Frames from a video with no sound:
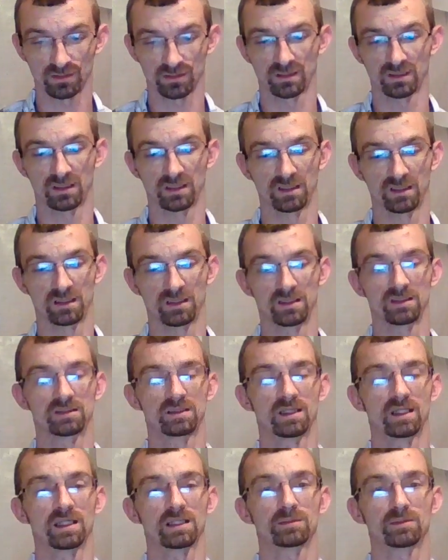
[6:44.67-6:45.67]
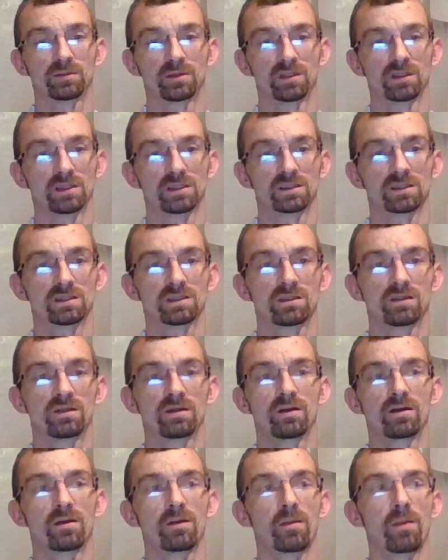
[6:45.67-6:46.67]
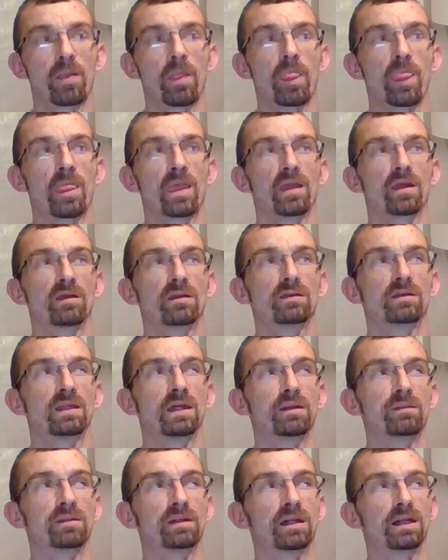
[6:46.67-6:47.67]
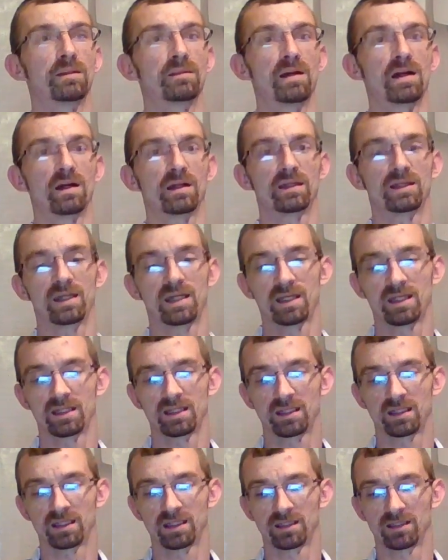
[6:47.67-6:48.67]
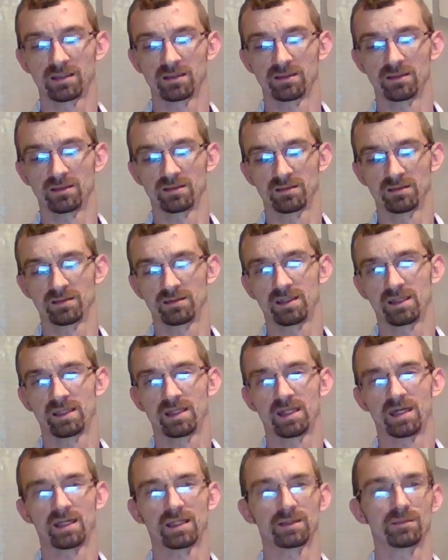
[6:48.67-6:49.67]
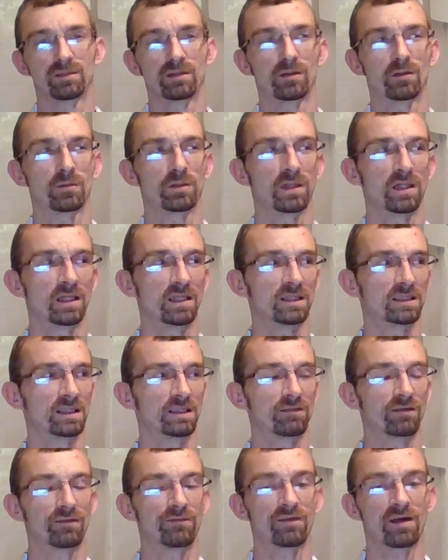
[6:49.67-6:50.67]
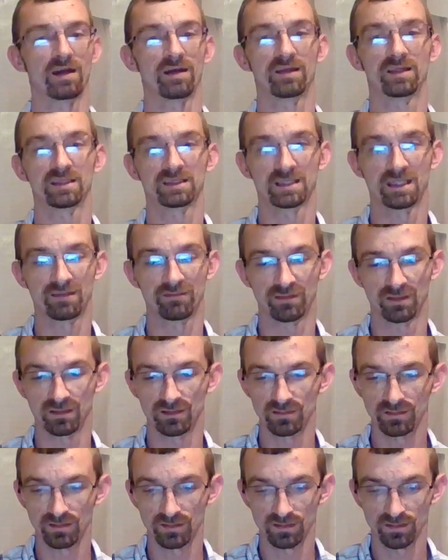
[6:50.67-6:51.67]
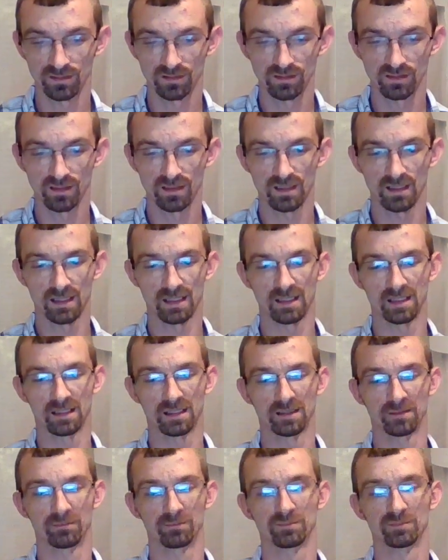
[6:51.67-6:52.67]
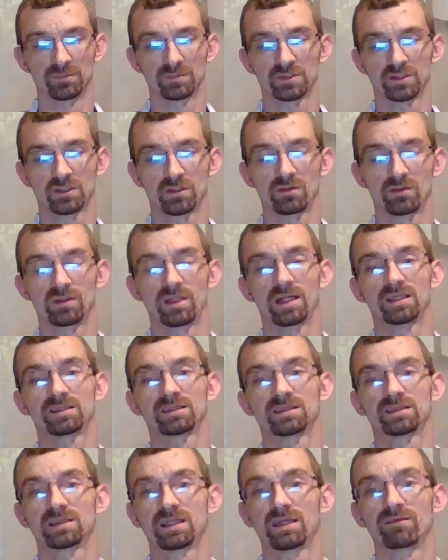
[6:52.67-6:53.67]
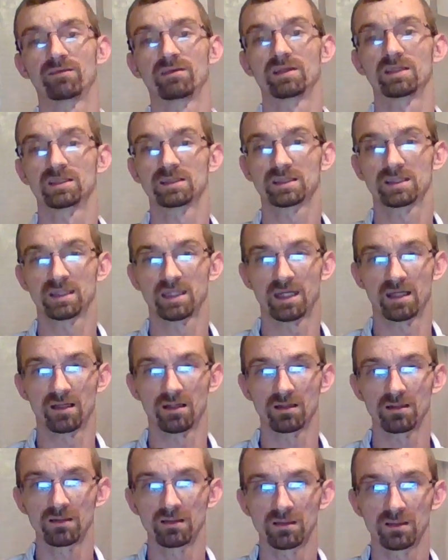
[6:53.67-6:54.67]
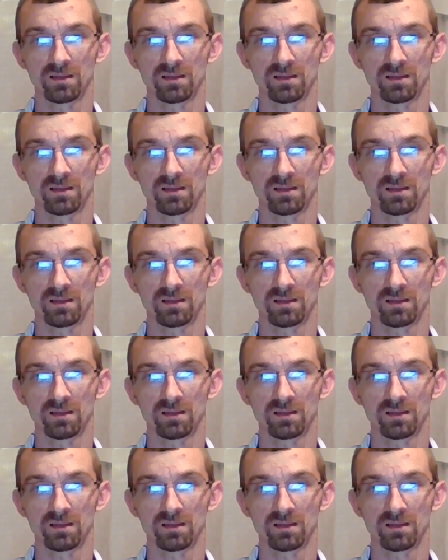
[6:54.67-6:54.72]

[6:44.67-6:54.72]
The textbooks, they become outdated and have to be replaced every 5 to 7. So that's savings there.